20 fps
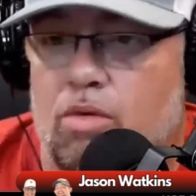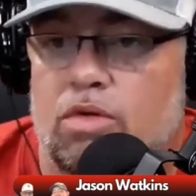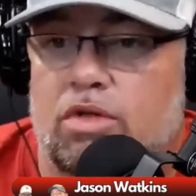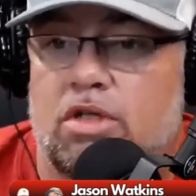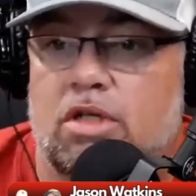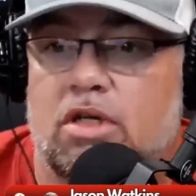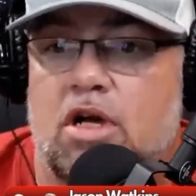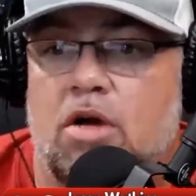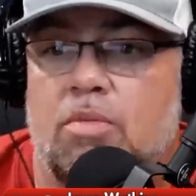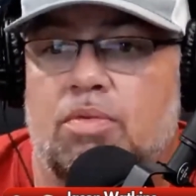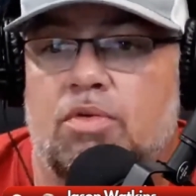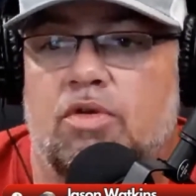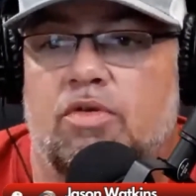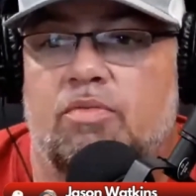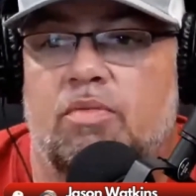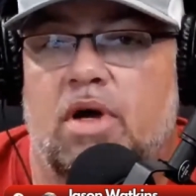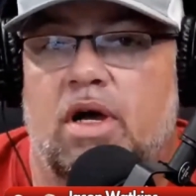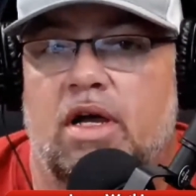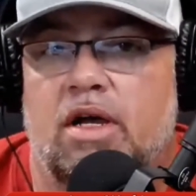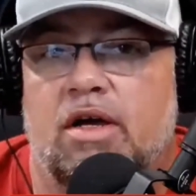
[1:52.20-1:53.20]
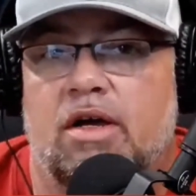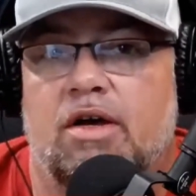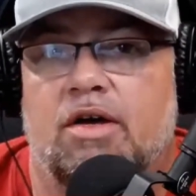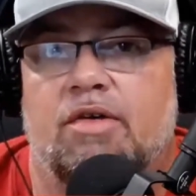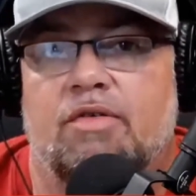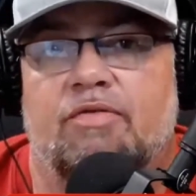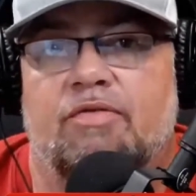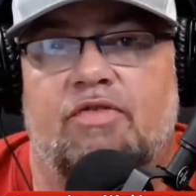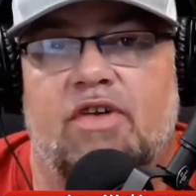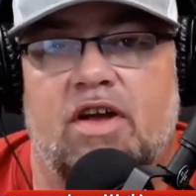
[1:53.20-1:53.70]
with a couple of my uh,
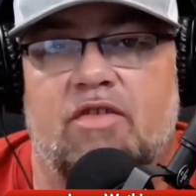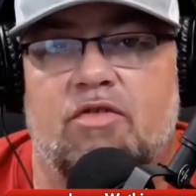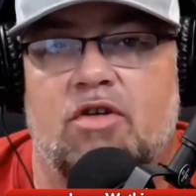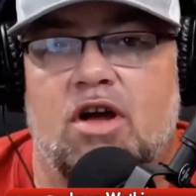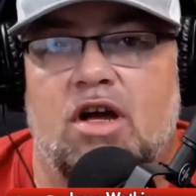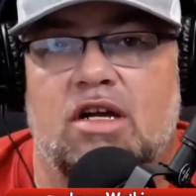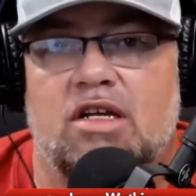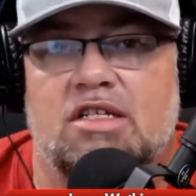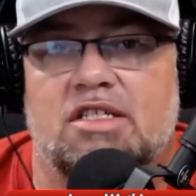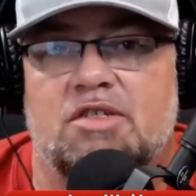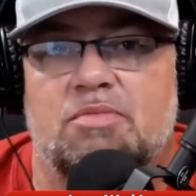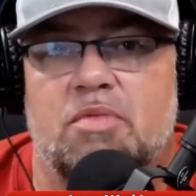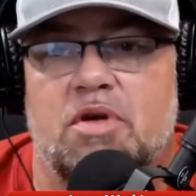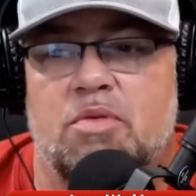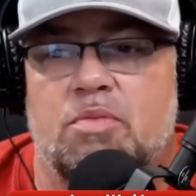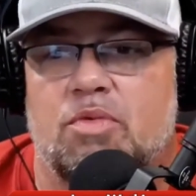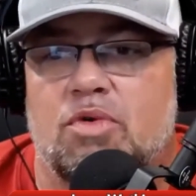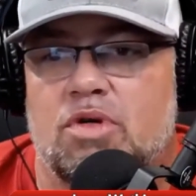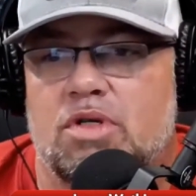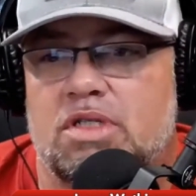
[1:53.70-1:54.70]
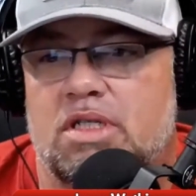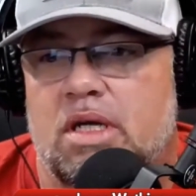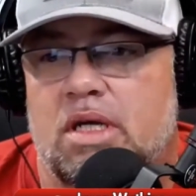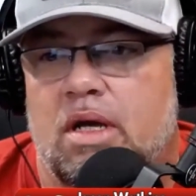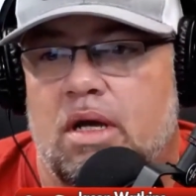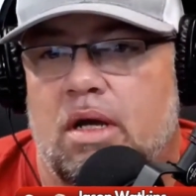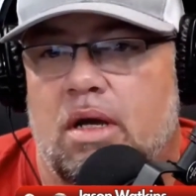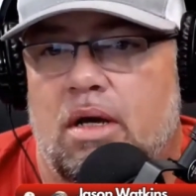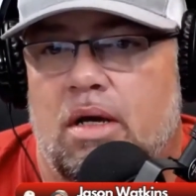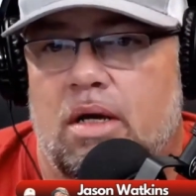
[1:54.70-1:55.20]
favorite audience members.
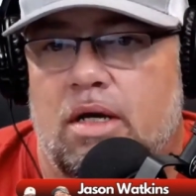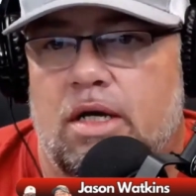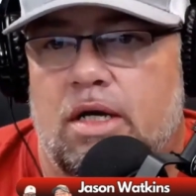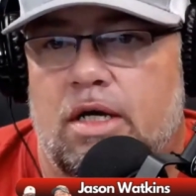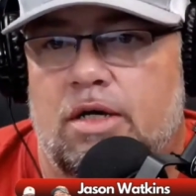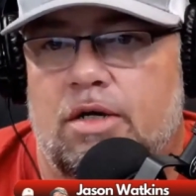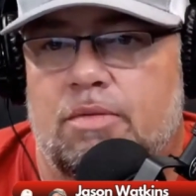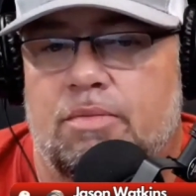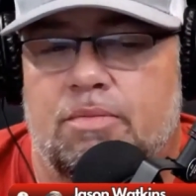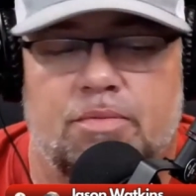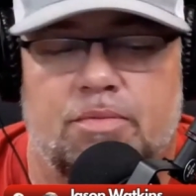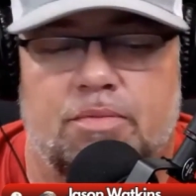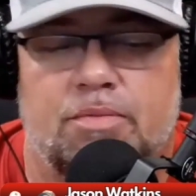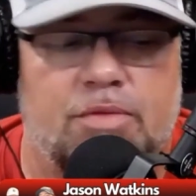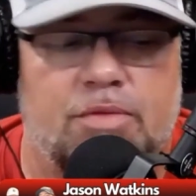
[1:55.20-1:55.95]
Um, you